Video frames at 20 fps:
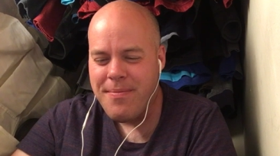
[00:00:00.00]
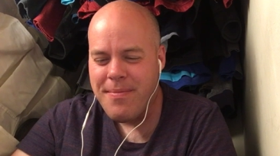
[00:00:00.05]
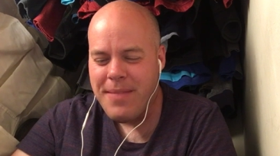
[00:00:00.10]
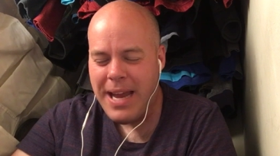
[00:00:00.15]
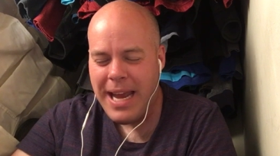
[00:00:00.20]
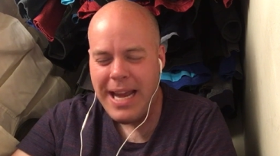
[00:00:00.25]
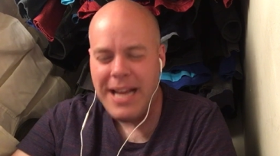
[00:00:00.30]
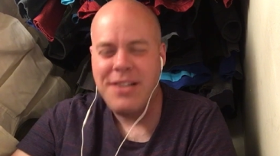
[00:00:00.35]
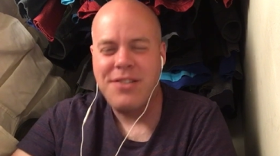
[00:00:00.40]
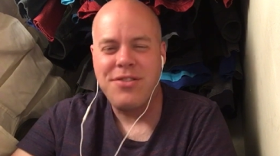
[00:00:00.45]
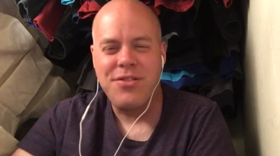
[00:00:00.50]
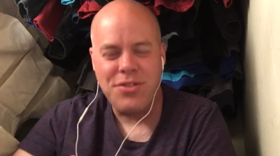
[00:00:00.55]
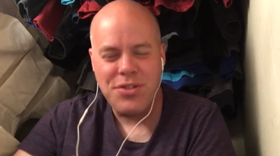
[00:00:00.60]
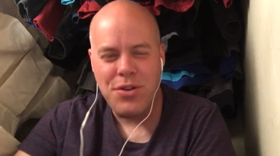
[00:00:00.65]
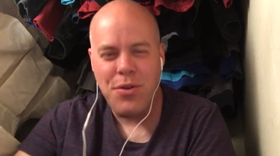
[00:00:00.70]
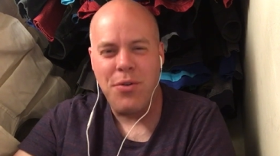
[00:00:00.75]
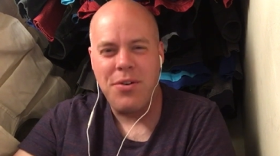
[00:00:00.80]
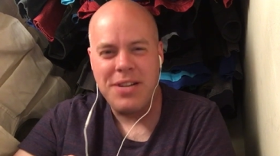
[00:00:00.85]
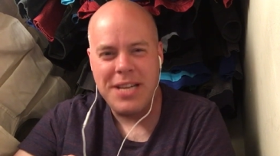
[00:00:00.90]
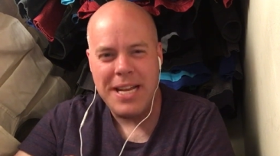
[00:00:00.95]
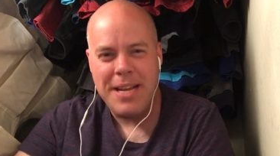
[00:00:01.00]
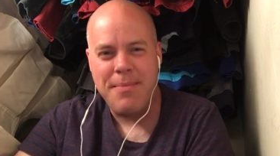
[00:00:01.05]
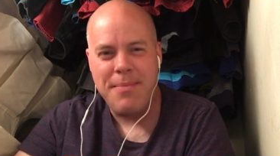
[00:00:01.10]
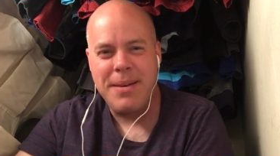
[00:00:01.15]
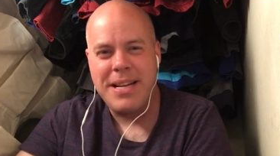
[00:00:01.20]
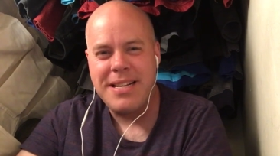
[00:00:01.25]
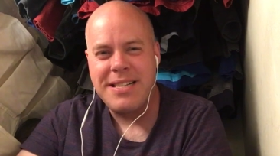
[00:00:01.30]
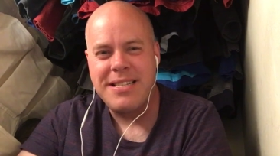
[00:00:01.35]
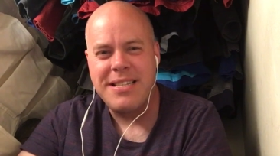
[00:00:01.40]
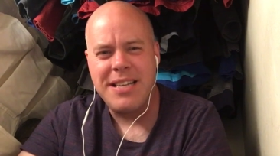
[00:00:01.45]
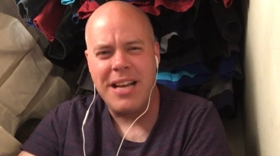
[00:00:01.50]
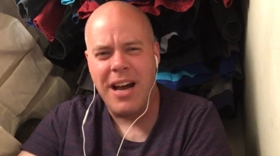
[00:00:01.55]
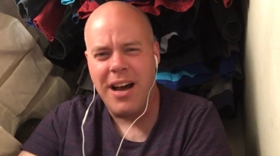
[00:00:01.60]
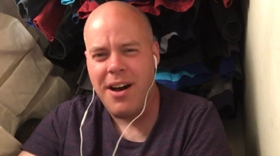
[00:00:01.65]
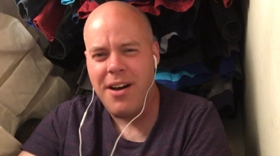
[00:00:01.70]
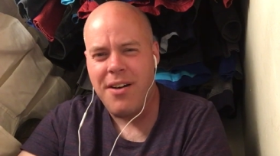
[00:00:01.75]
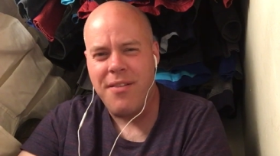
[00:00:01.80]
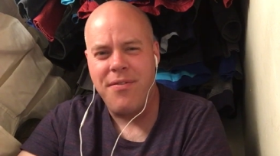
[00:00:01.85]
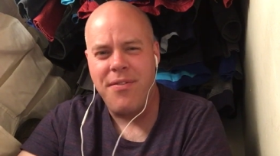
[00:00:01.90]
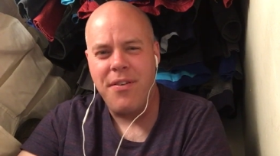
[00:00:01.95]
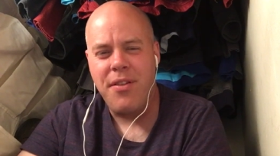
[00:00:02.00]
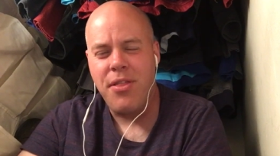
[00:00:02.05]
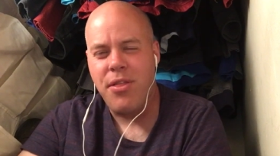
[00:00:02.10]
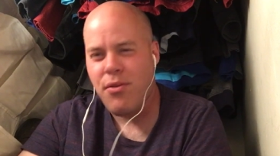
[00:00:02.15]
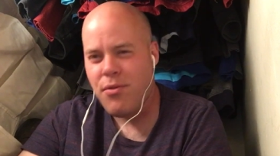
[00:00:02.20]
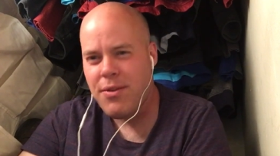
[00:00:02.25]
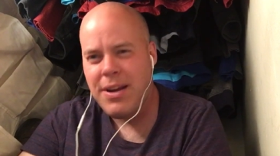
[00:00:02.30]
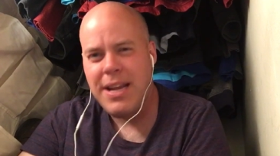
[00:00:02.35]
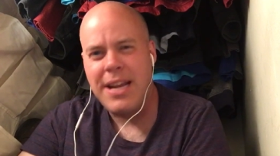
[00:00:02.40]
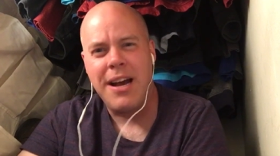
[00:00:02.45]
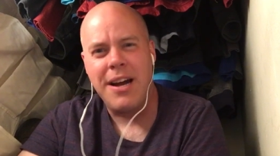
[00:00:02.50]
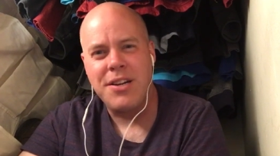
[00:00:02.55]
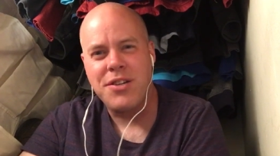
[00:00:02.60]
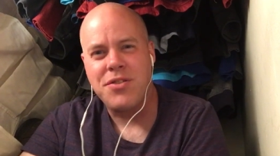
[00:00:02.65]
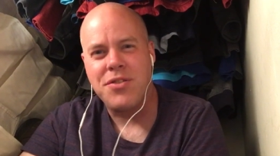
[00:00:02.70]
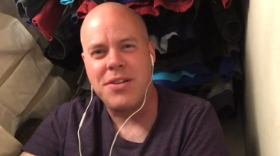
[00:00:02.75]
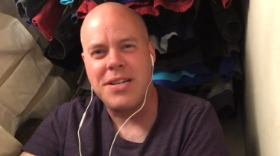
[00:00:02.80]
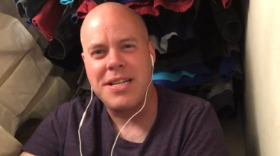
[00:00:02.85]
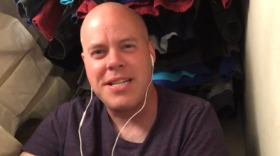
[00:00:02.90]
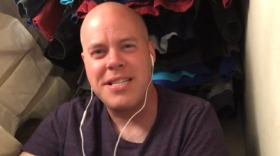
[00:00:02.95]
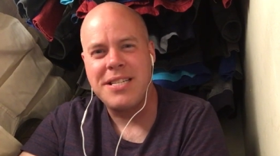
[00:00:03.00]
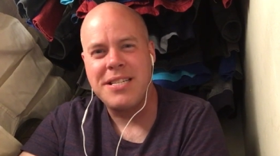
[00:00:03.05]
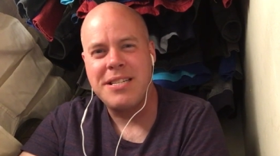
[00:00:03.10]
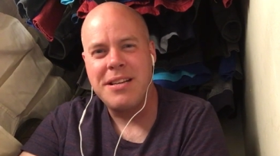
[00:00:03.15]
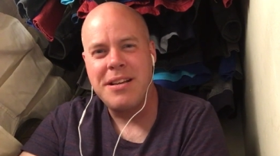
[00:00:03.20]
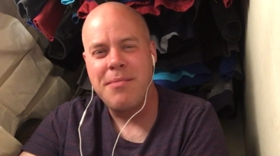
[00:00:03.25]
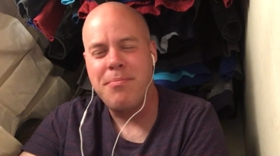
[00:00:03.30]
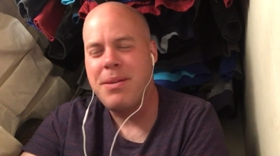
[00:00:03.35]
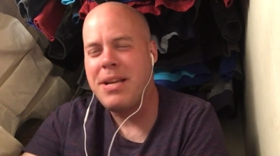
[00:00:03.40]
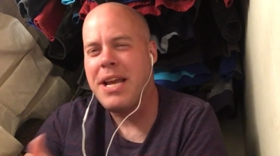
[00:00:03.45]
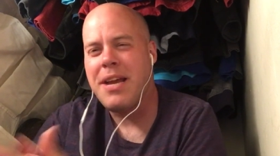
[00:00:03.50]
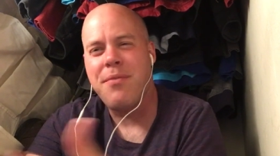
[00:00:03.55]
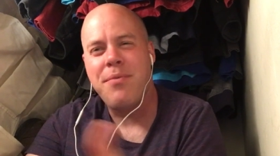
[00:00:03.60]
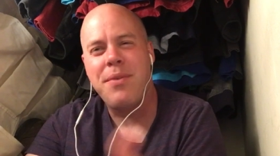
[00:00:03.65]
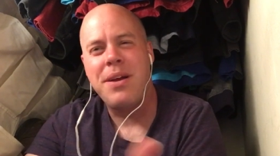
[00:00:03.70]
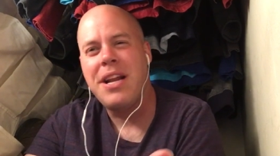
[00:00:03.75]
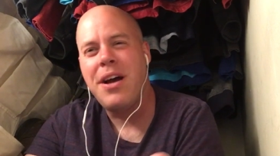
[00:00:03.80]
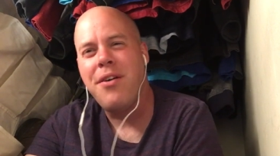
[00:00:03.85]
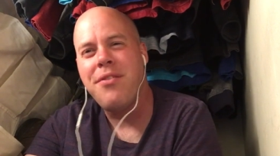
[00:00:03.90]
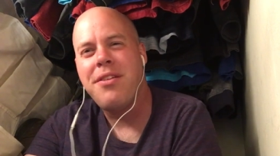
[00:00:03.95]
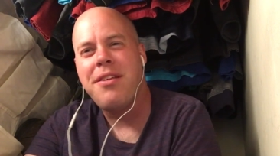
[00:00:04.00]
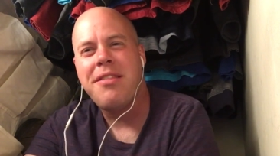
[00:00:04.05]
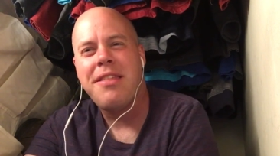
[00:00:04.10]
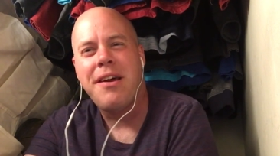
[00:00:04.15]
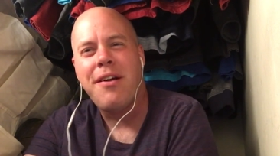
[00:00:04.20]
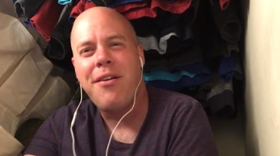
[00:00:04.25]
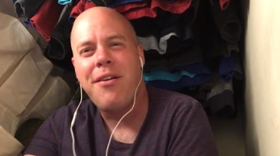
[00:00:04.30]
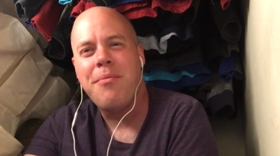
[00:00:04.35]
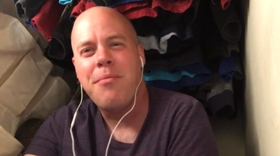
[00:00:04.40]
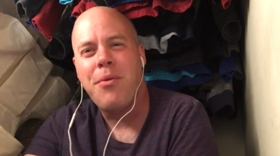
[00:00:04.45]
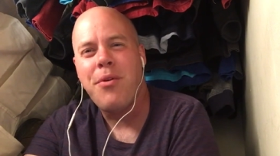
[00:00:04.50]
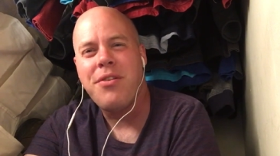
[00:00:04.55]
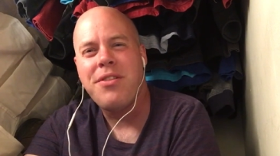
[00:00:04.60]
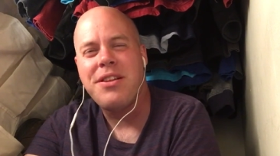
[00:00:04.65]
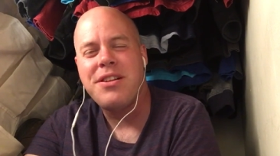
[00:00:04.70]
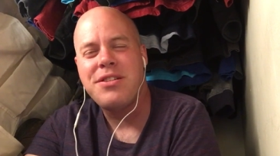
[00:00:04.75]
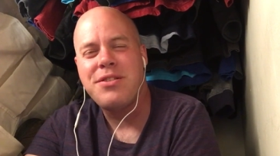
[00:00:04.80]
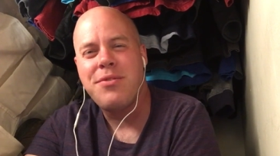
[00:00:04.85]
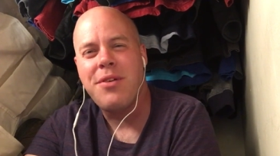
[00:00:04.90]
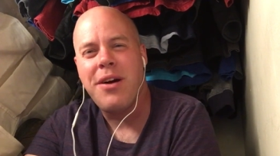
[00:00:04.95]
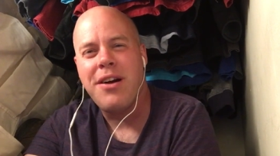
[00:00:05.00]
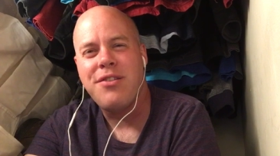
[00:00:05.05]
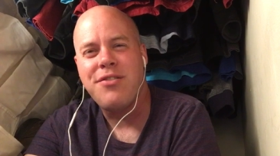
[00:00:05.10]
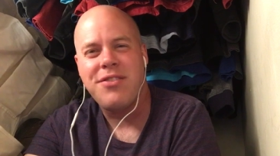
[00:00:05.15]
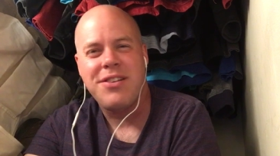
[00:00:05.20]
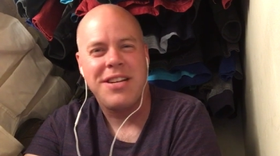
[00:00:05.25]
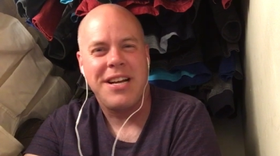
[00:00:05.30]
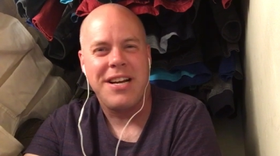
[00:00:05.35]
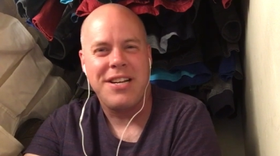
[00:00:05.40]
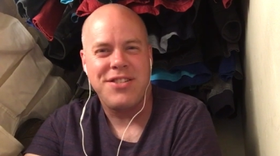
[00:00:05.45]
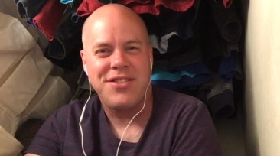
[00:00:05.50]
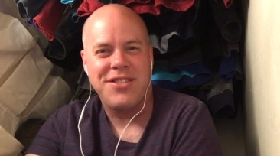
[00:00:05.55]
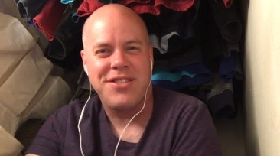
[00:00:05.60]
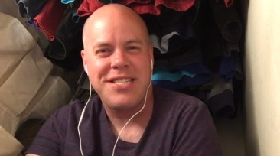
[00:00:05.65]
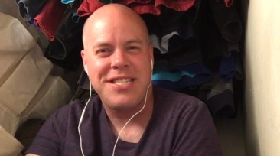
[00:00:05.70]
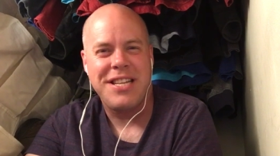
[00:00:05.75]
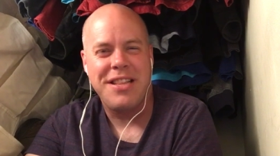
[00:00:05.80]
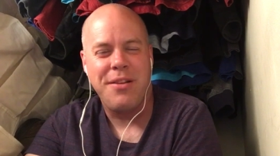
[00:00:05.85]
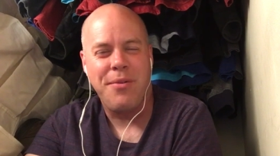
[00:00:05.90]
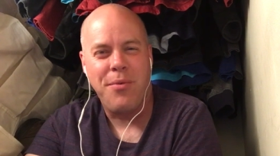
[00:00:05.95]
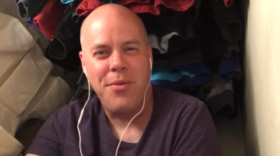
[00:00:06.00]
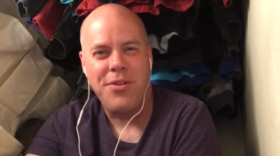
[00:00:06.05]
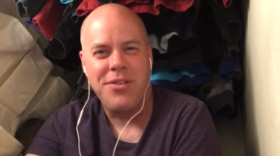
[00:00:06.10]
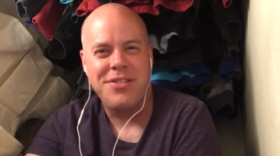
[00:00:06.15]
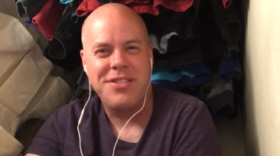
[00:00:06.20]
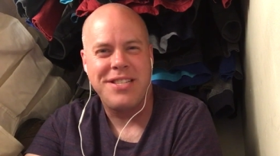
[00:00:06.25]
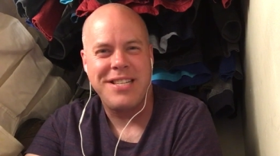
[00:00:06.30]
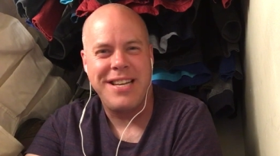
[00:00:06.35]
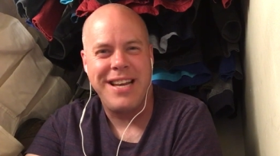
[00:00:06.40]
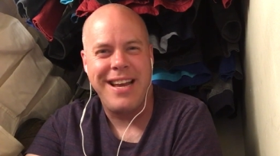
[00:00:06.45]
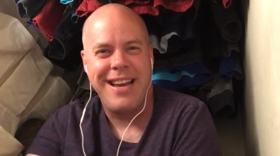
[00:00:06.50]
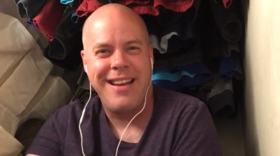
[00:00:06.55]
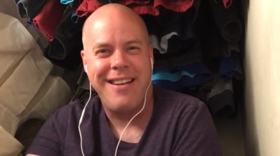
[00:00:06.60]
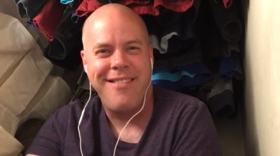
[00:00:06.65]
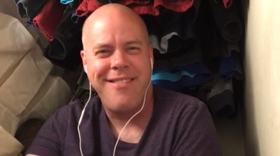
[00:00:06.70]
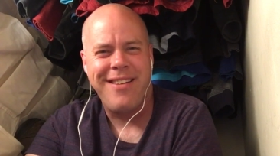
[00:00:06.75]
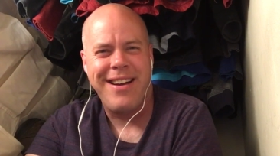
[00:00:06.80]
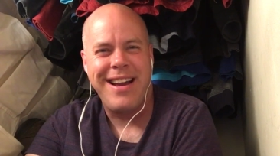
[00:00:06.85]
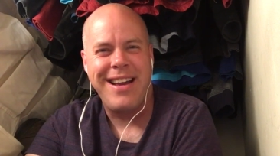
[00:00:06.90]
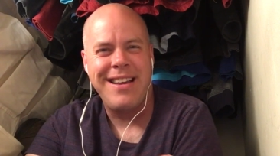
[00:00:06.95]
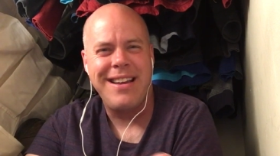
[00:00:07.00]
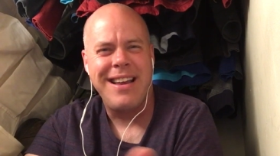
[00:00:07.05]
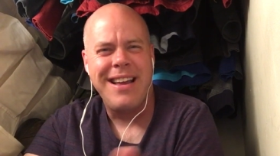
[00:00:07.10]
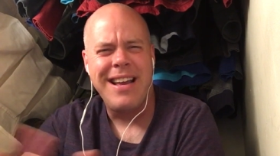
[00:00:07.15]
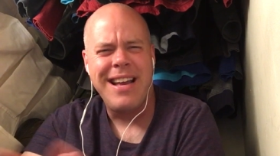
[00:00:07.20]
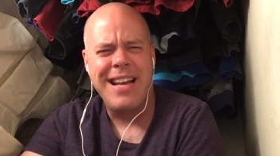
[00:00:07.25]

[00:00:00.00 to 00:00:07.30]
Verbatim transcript: angels or demons of three countries, but yet we know that there are more than 200 countries in the world today, right?